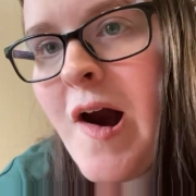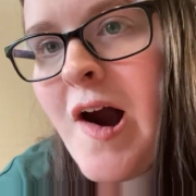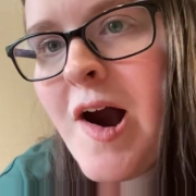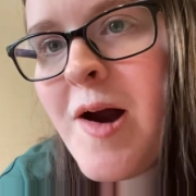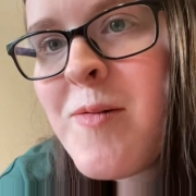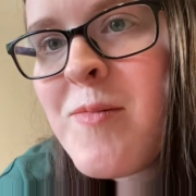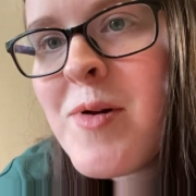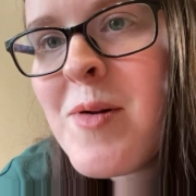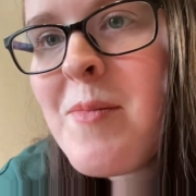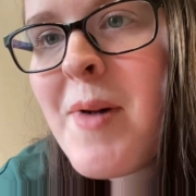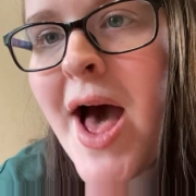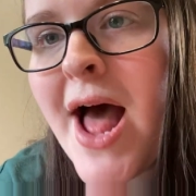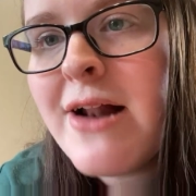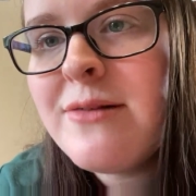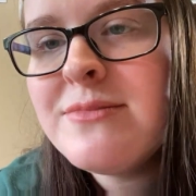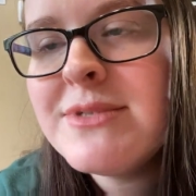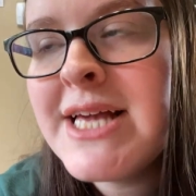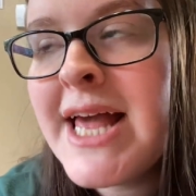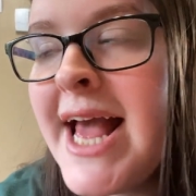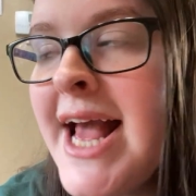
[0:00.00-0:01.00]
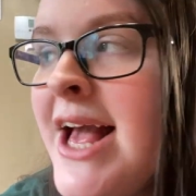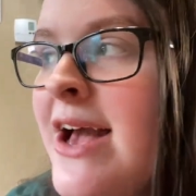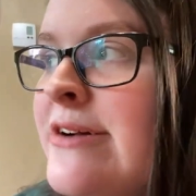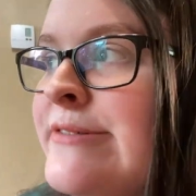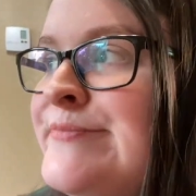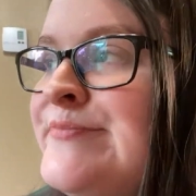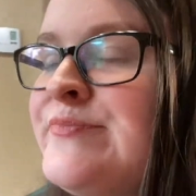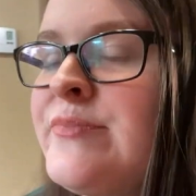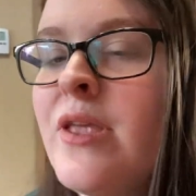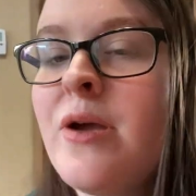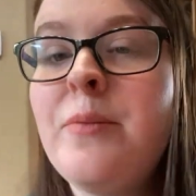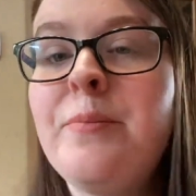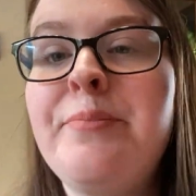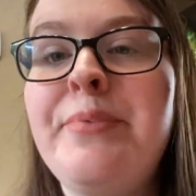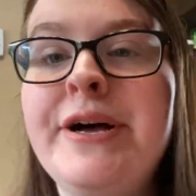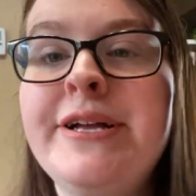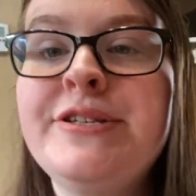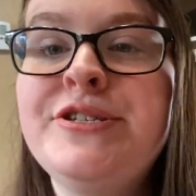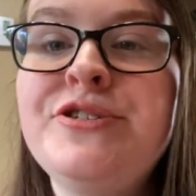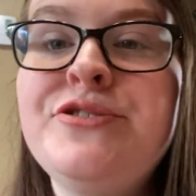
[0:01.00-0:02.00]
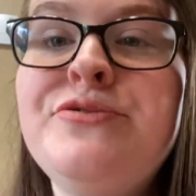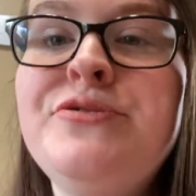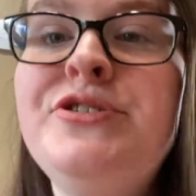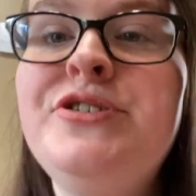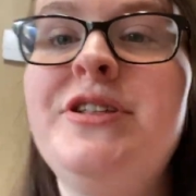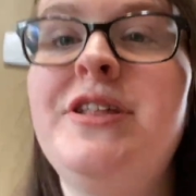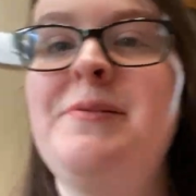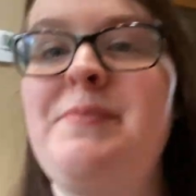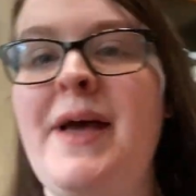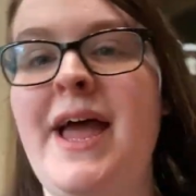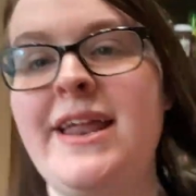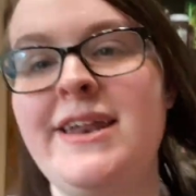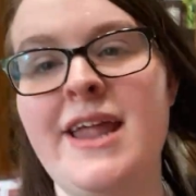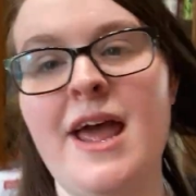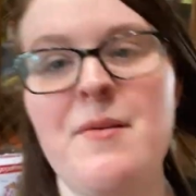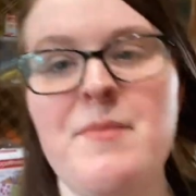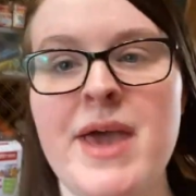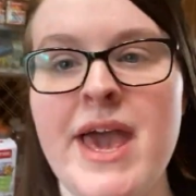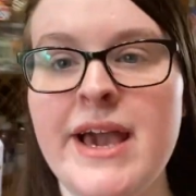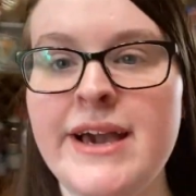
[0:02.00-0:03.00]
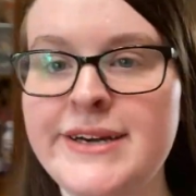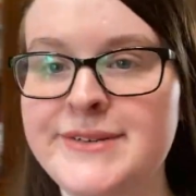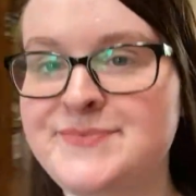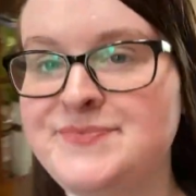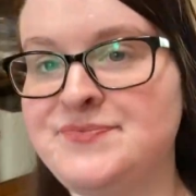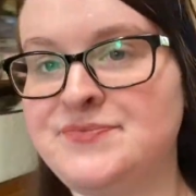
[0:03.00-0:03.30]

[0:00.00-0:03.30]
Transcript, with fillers: And we bought him a cake, but due to the pandemic,